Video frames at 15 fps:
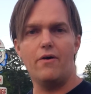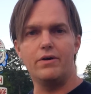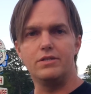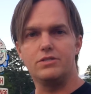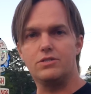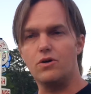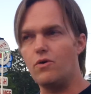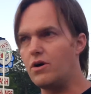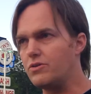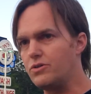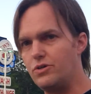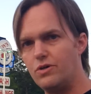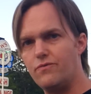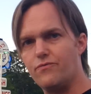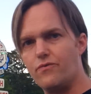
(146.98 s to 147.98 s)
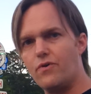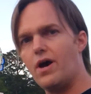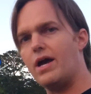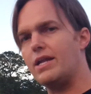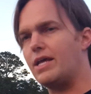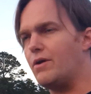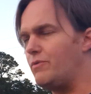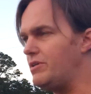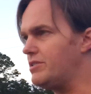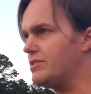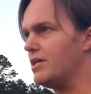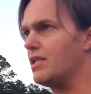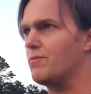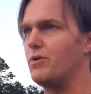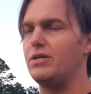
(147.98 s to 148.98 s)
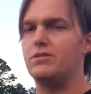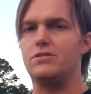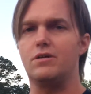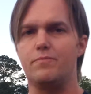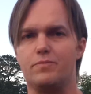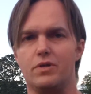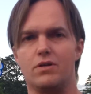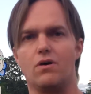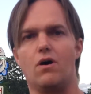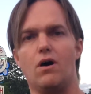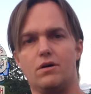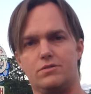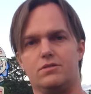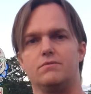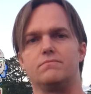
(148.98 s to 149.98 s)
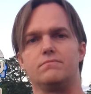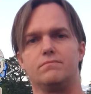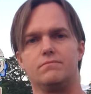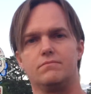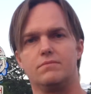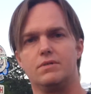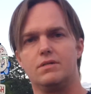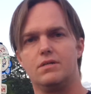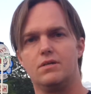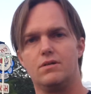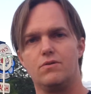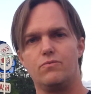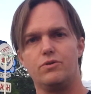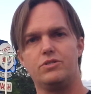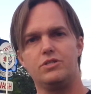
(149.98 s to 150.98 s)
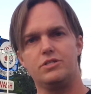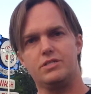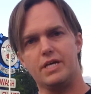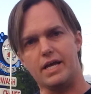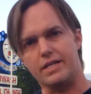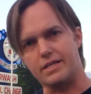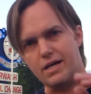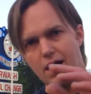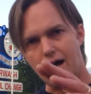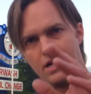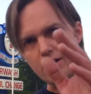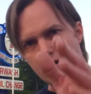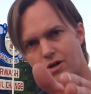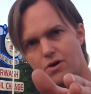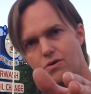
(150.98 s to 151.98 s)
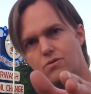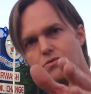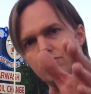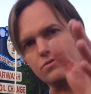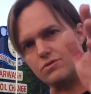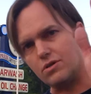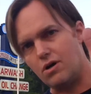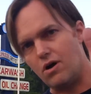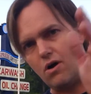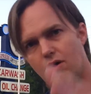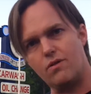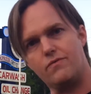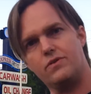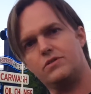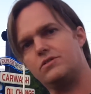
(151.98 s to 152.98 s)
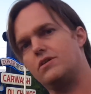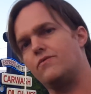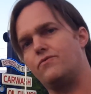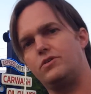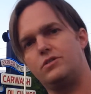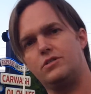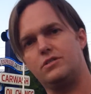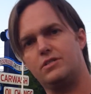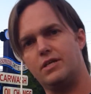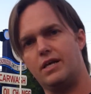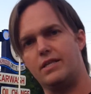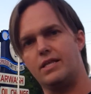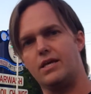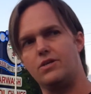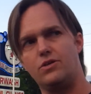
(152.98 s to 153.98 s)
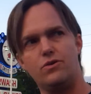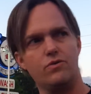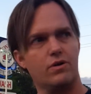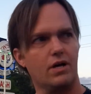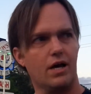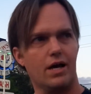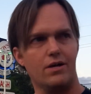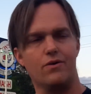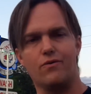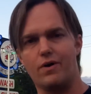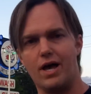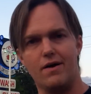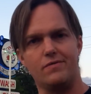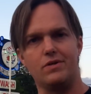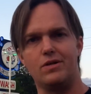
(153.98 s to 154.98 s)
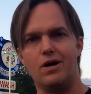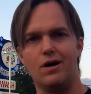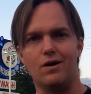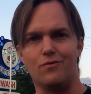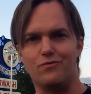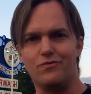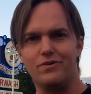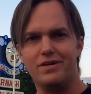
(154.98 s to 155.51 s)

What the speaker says: And so on Good Friday, we celebrate something awesome, which is that God knows all of the stuff we just said, that you and I don't have enough.